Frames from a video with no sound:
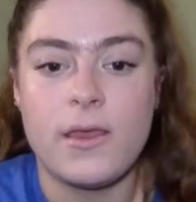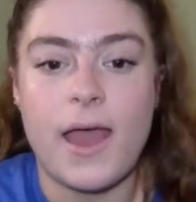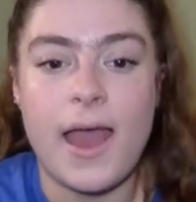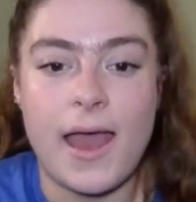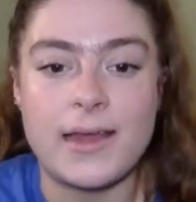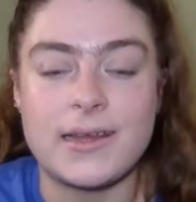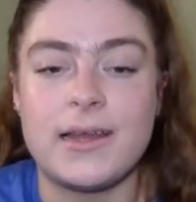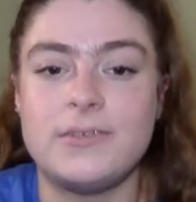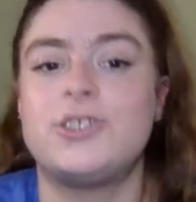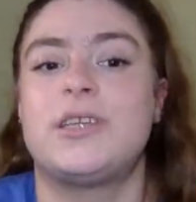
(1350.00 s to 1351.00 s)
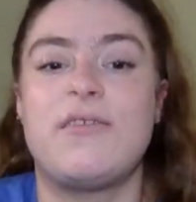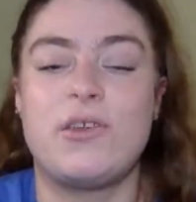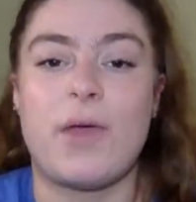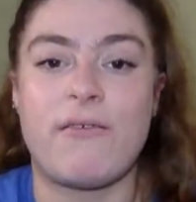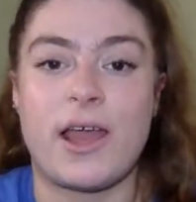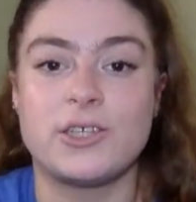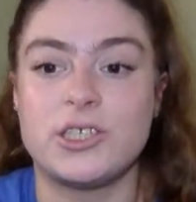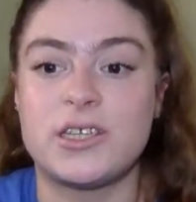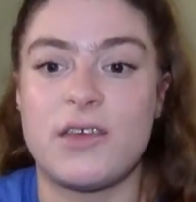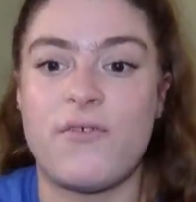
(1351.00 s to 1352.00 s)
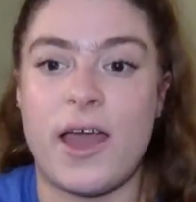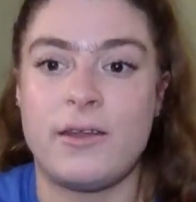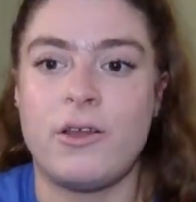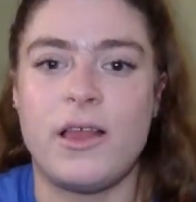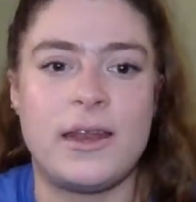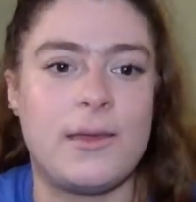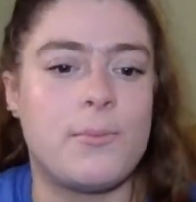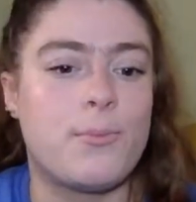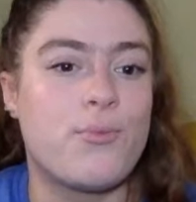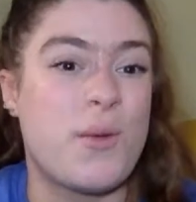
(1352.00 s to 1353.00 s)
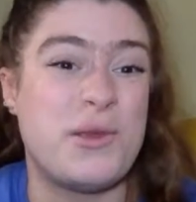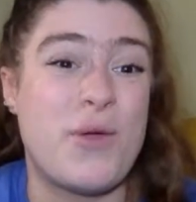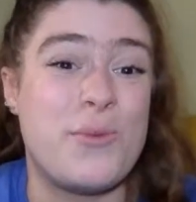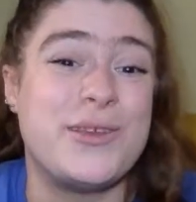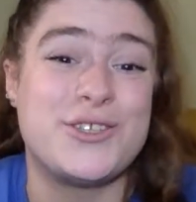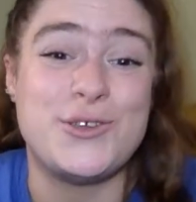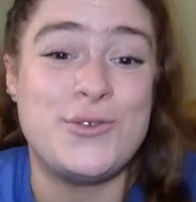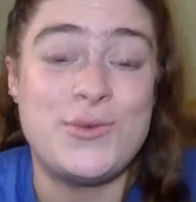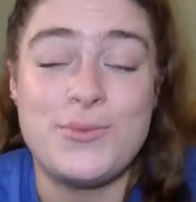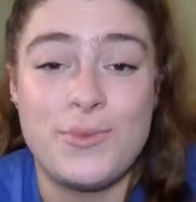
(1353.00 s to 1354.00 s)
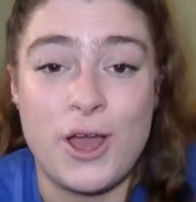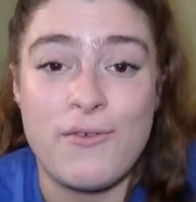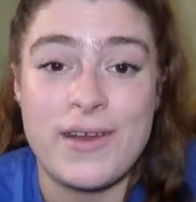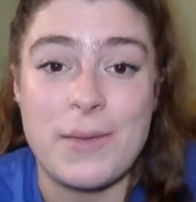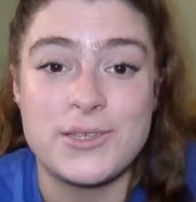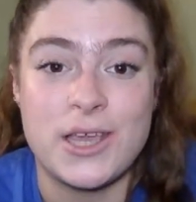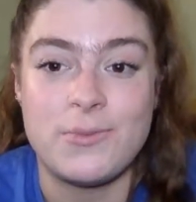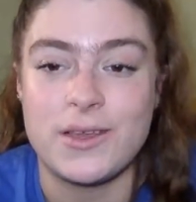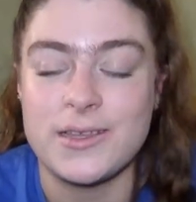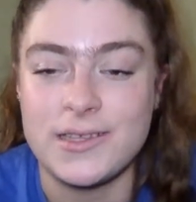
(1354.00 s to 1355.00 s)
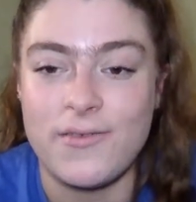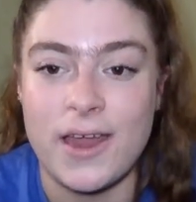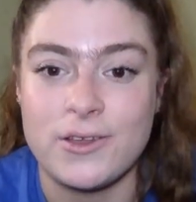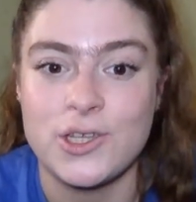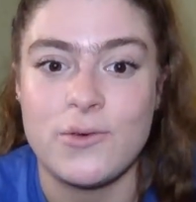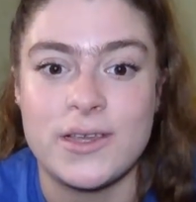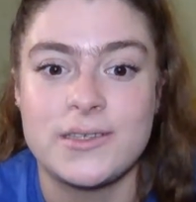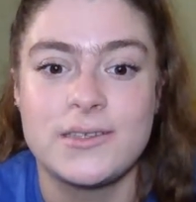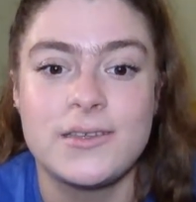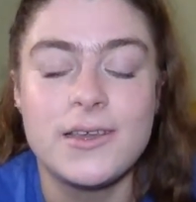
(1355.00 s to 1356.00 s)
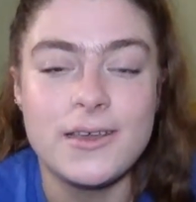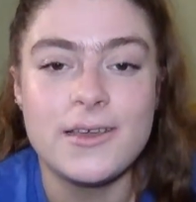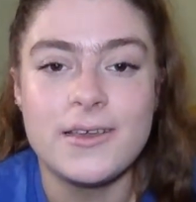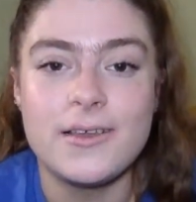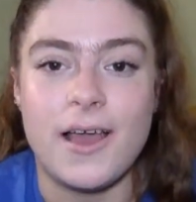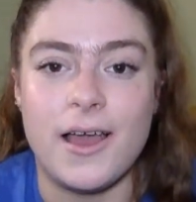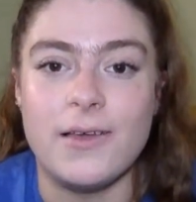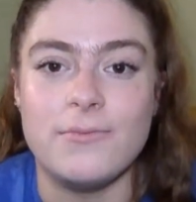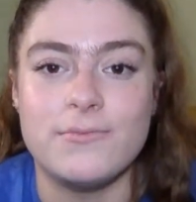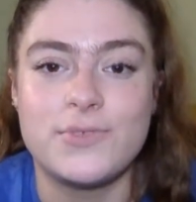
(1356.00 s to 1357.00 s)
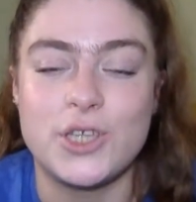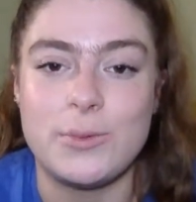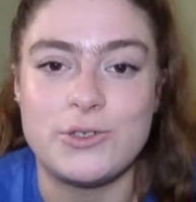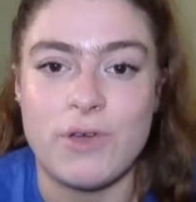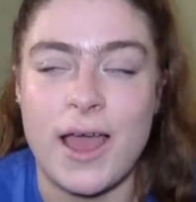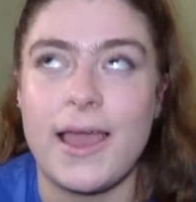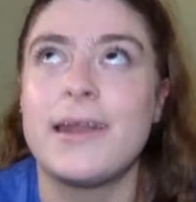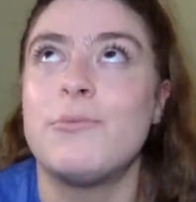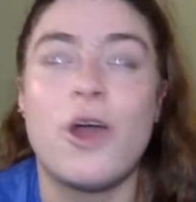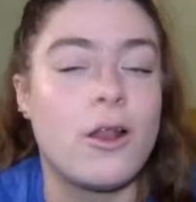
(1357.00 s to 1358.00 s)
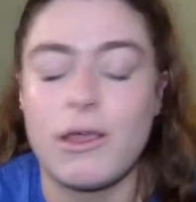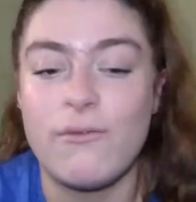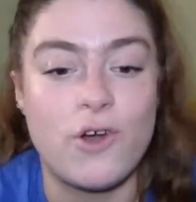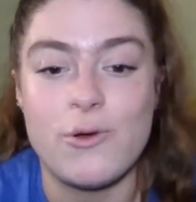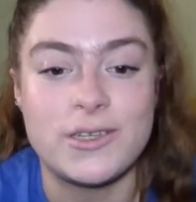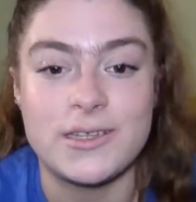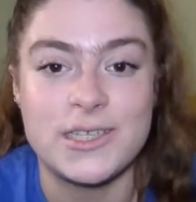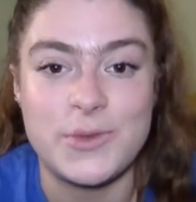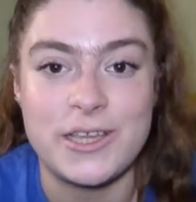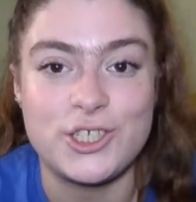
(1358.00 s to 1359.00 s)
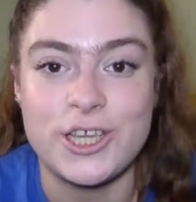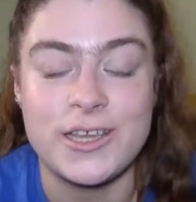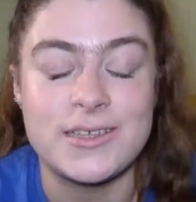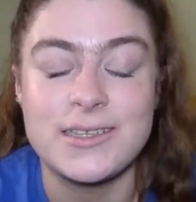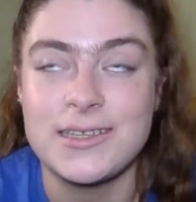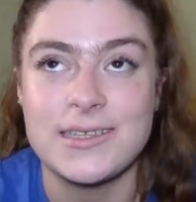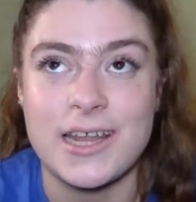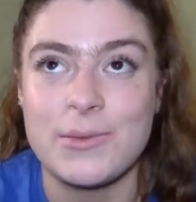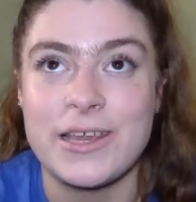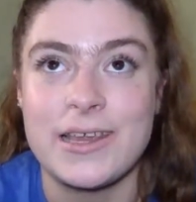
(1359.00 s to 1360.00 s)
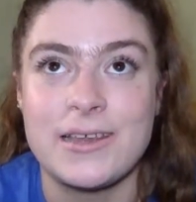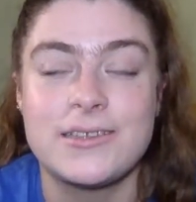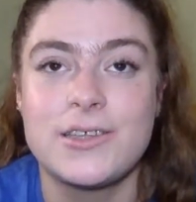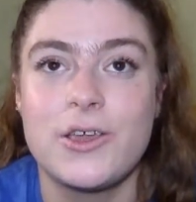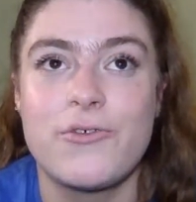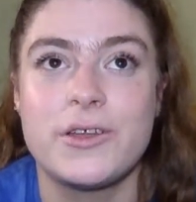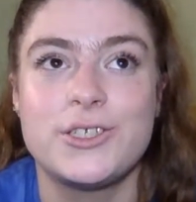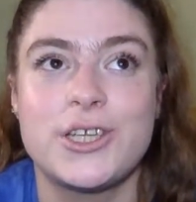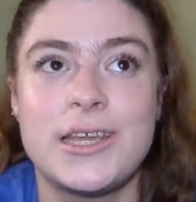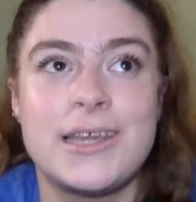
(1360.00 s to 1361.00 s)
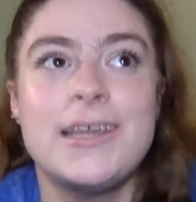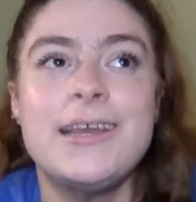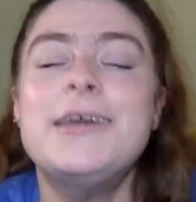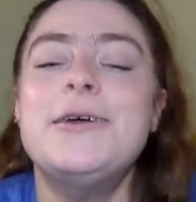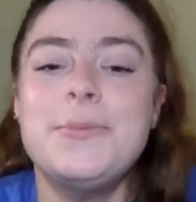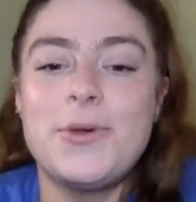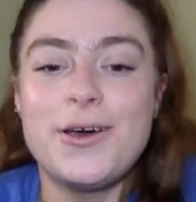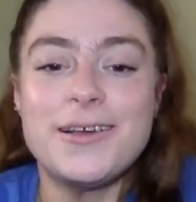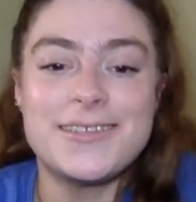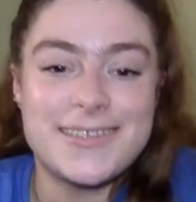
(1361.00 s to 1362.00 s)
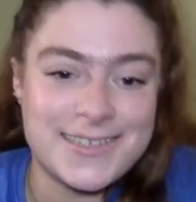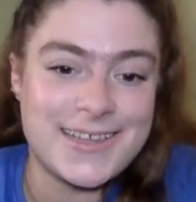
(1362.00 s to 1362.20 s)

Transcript: and just give you my reactions to the final. And it probably won't be too long of an episode because the final's always super dry, and I'm not looking forward to the speeches. It's going to be so cringy. But